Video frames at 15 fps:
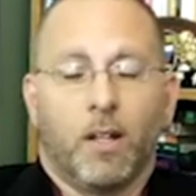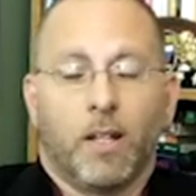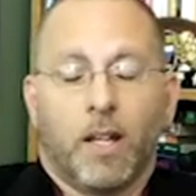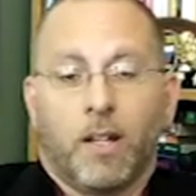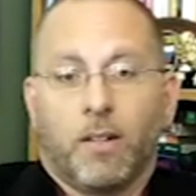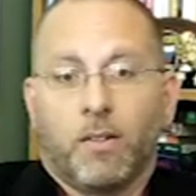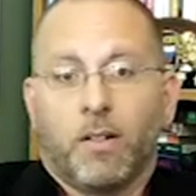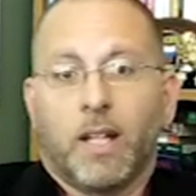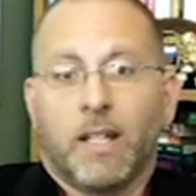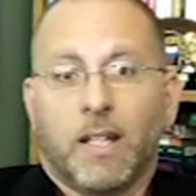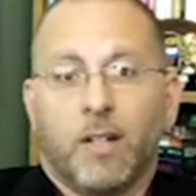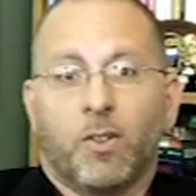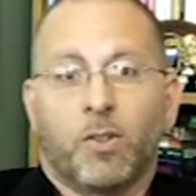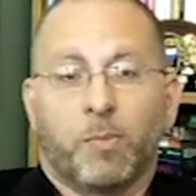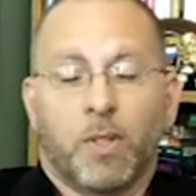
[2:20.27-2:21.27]
they
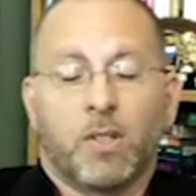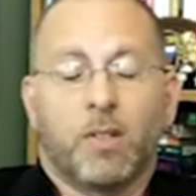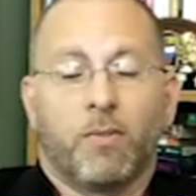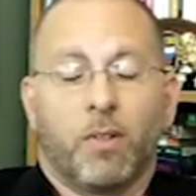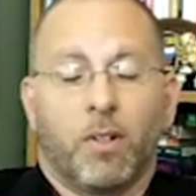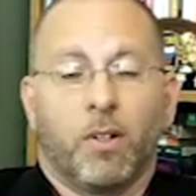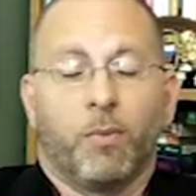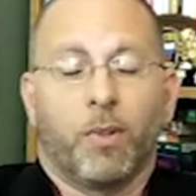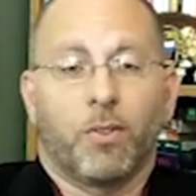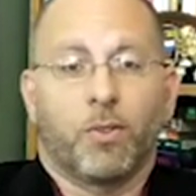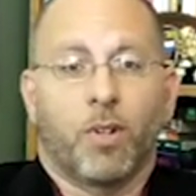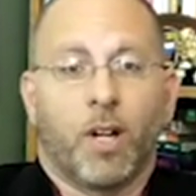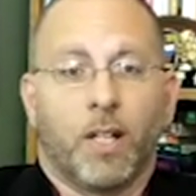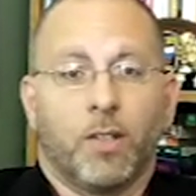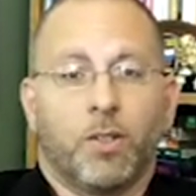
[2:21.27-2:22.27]
deal specifically with
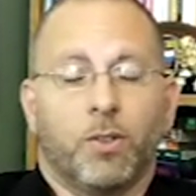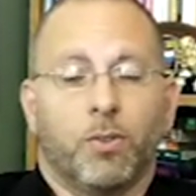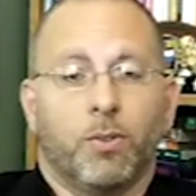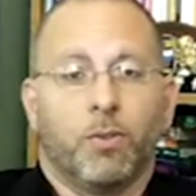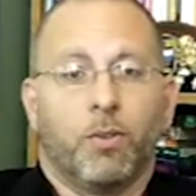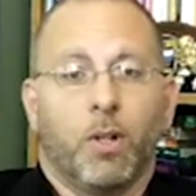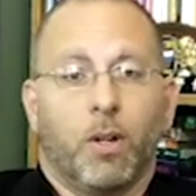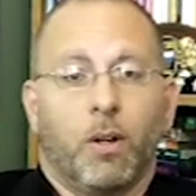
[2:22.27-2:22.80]
trying to